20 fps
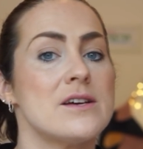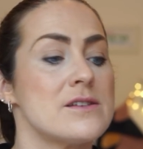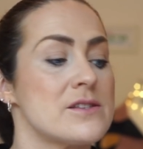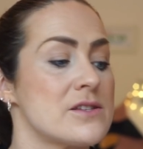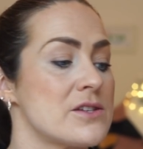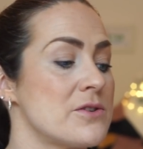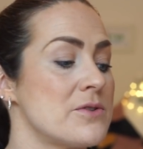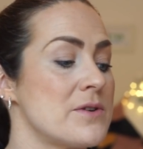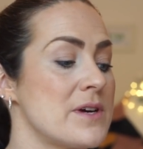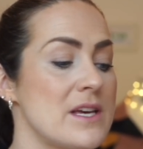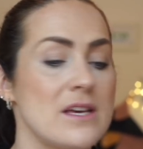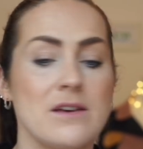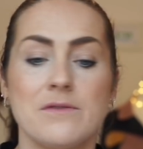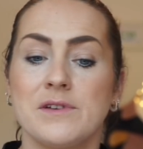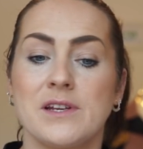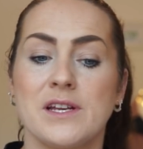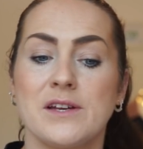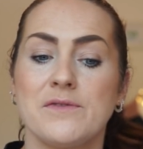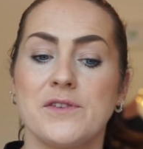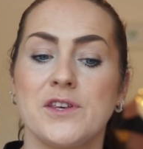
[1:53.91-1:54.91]
So
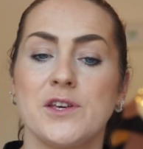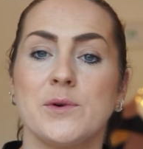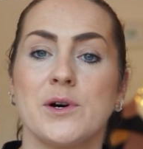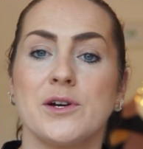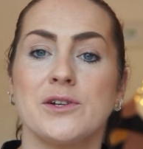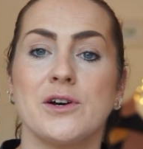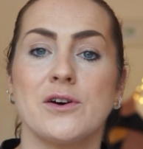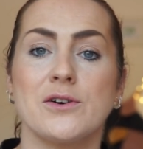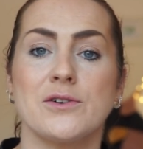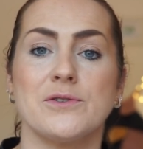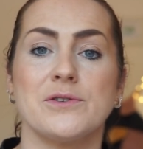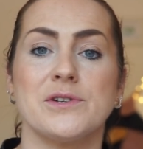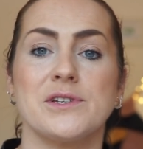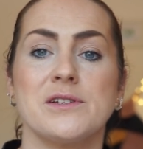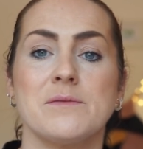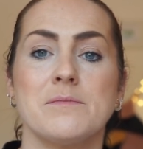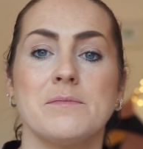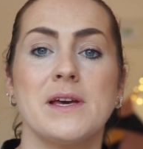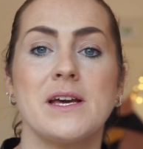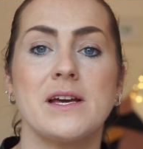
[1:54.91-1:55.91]
even if you are not going
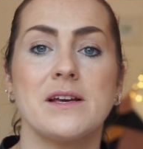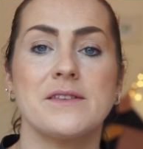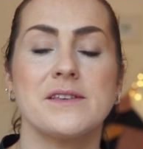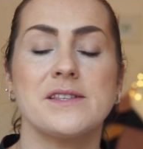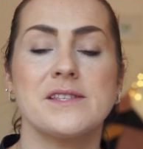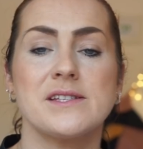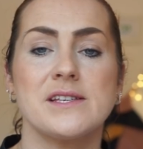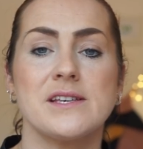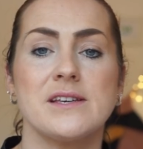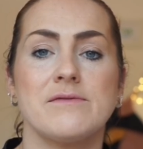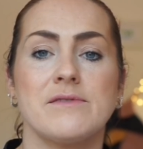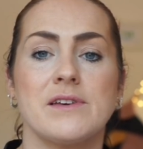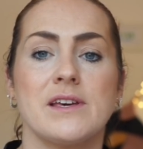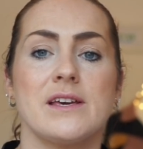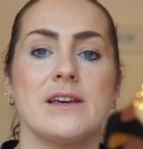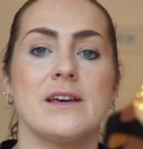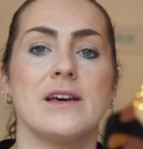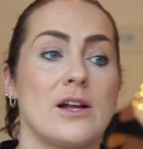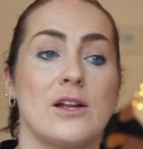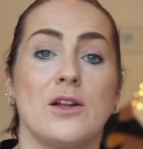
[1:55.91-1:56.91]
to make the
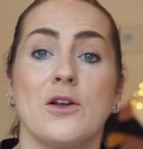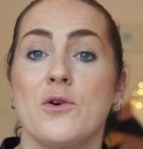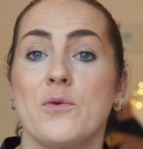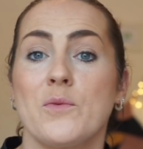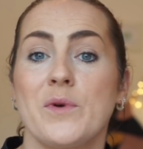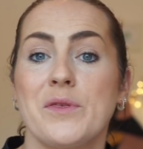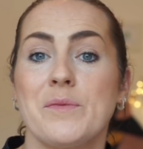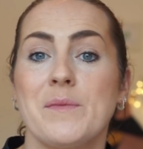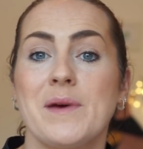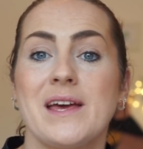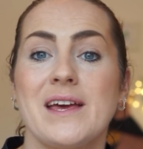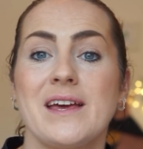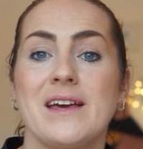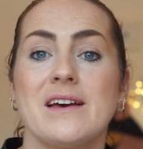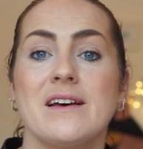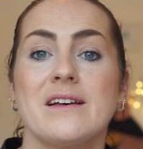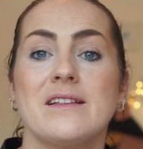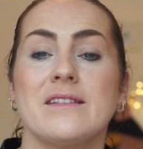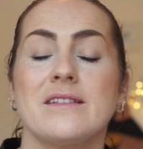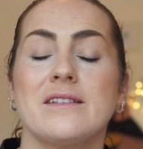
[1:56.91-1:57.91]
Stevie along with
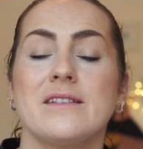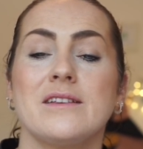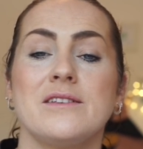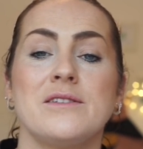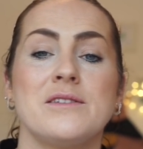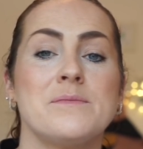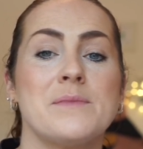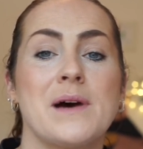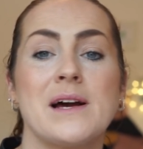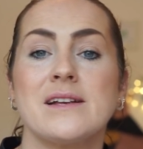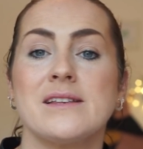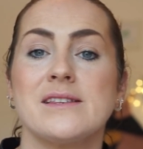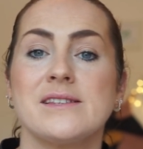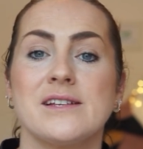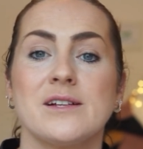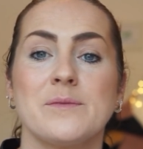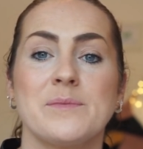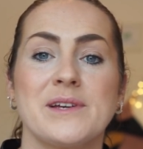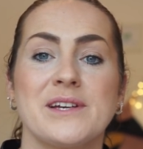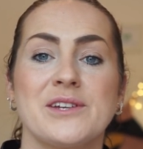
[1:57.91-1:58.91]
me, you might
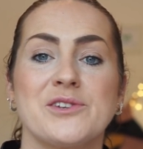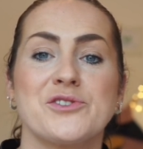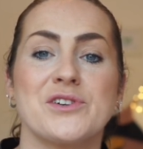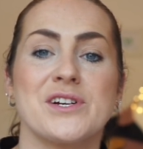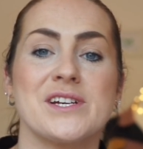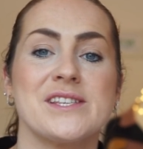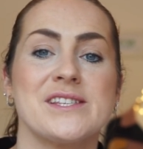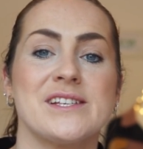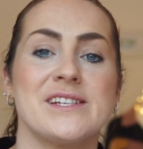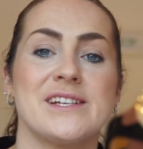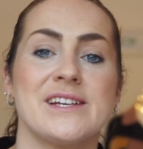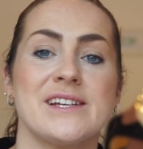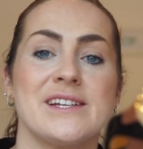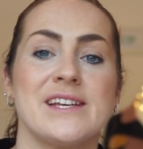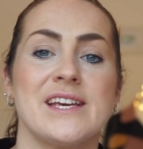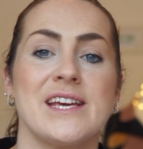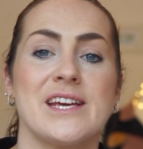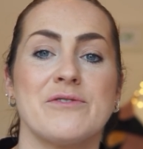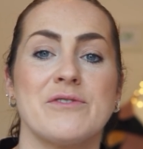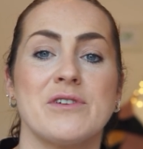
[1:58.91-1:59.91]
still be interested
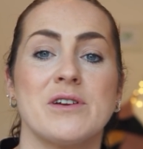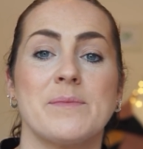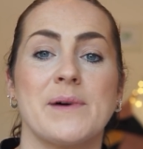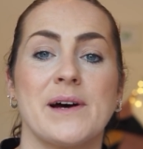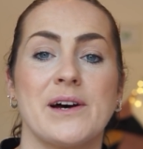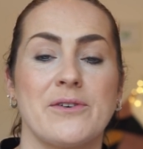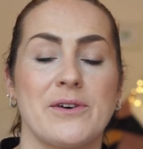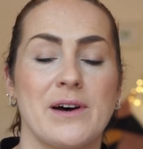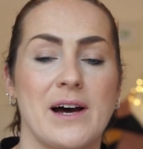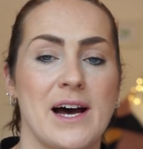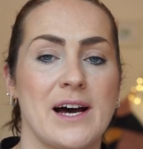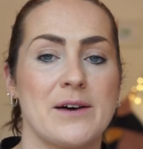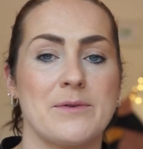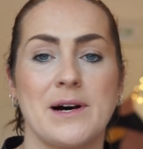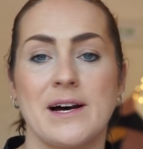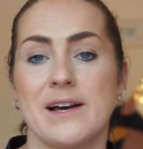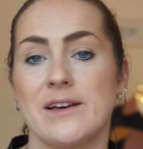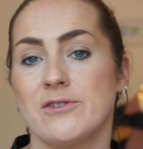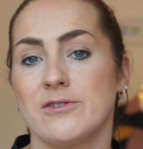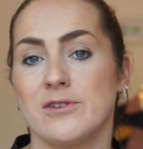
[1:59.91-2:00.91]
in hearing about how
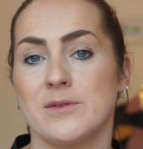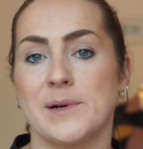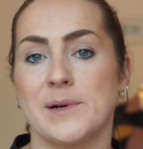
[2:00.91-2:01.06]
I go